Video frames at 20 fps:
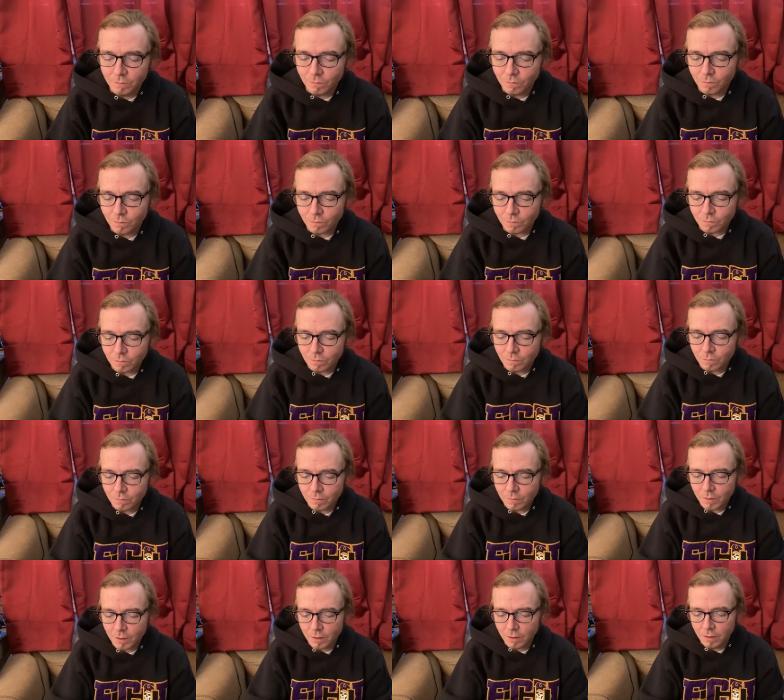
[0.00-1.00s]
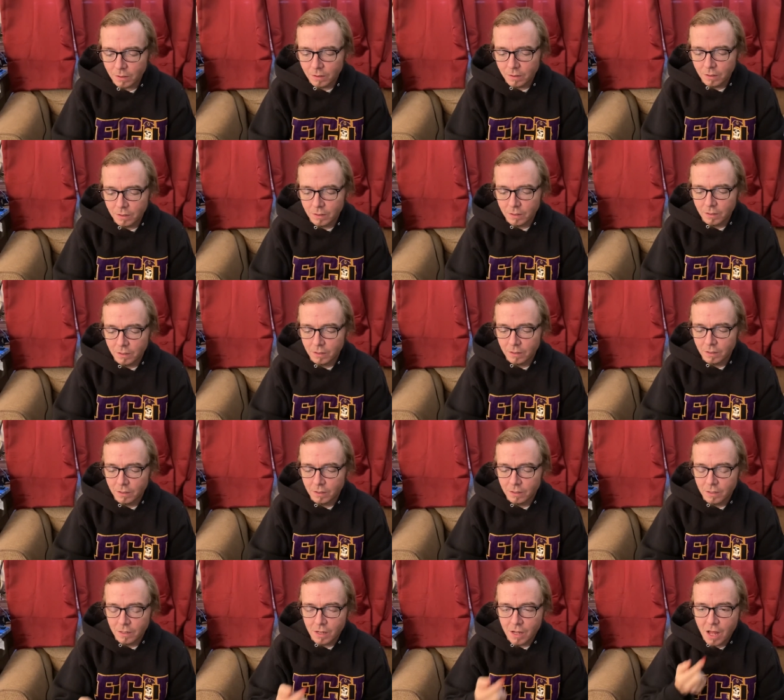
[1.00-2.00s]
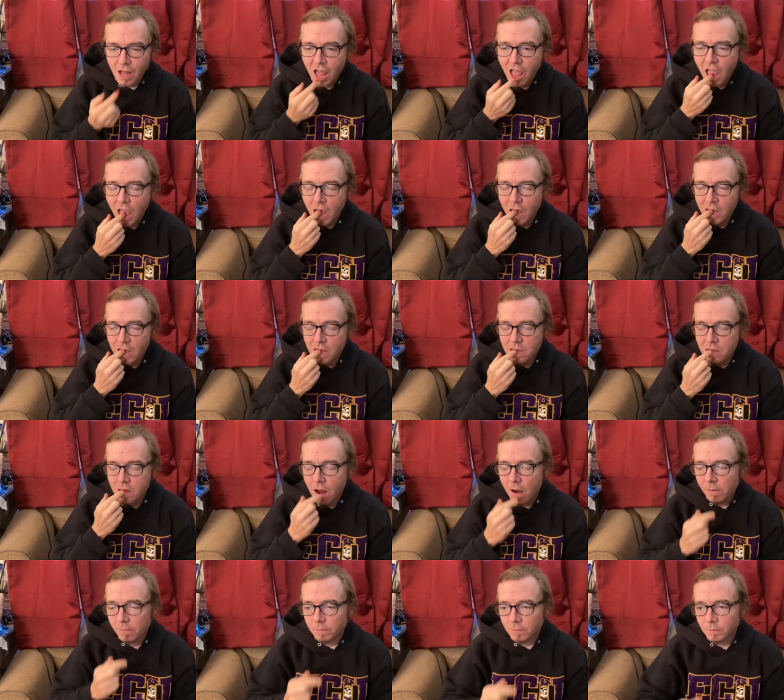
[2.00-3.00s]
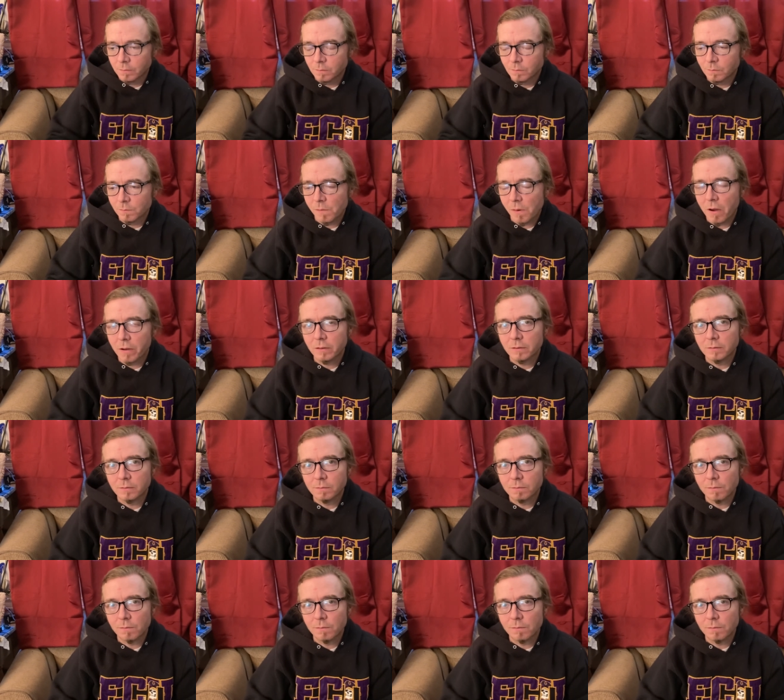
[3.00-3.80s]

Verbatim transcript: Ready, set, go. Do it for ECU.